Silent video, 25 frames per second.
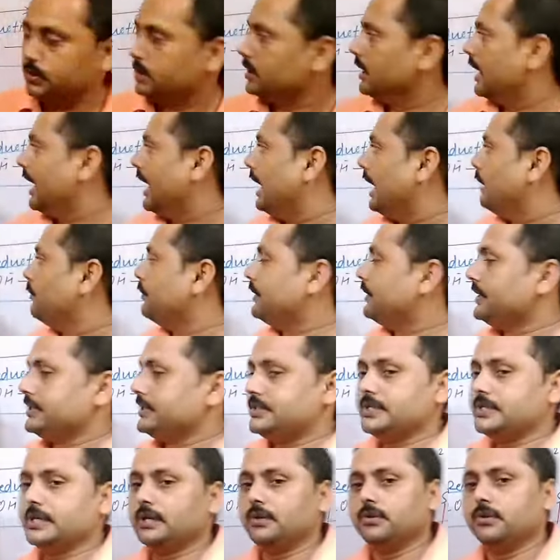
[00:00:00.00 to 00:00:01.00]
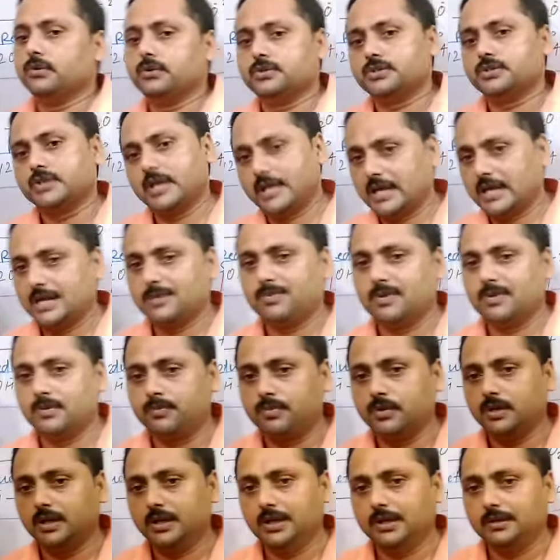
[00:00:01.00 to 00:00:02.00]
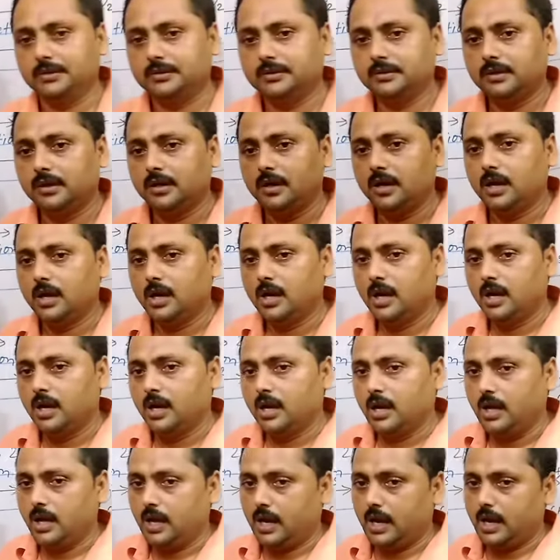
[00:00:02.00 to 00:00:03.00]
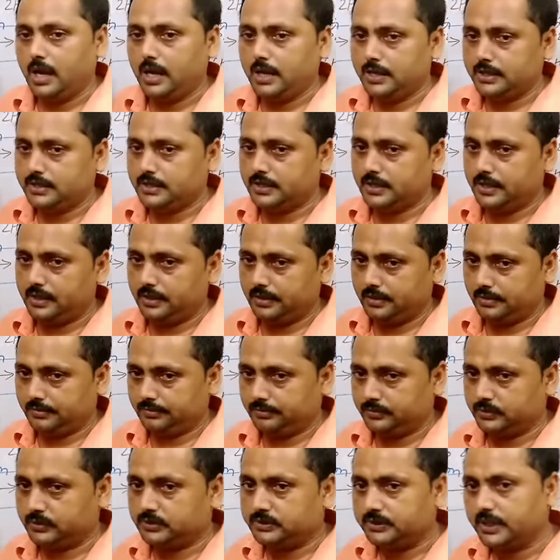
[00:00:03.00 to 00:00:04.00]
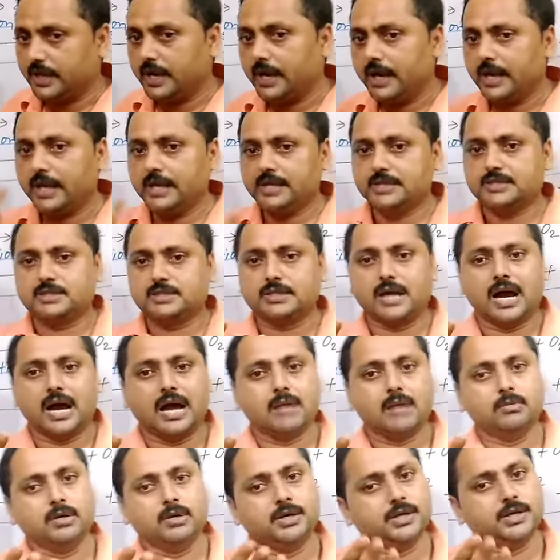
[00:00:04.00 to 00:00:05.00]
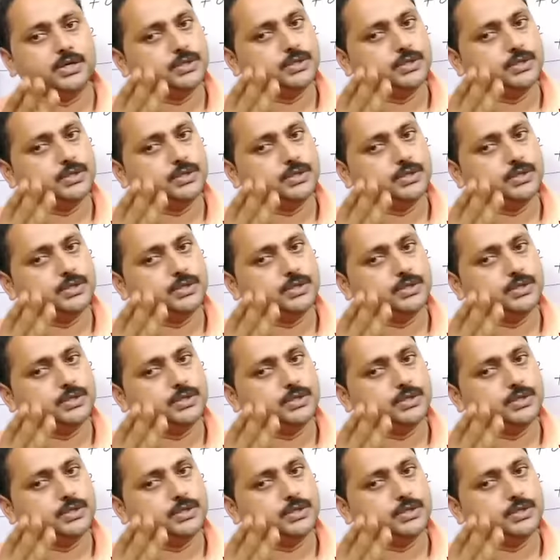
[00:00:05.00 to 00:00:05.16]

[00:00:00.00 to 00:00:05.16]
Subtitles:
I am teaching you second paper, and 3 days I will teach you